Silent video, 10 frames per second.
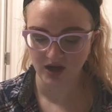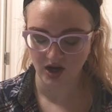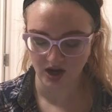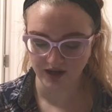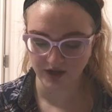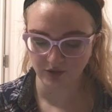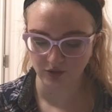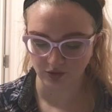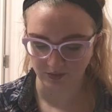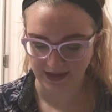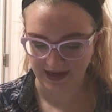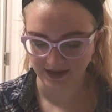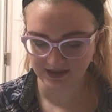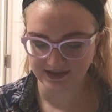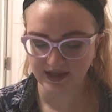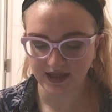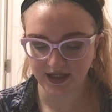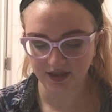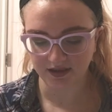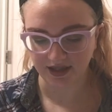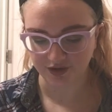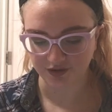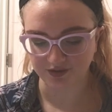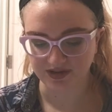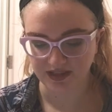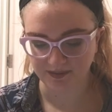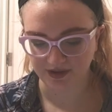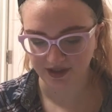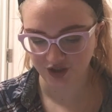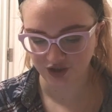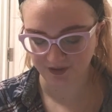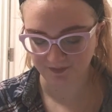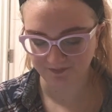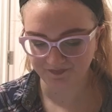hot and cold packs, and electrical stimulation.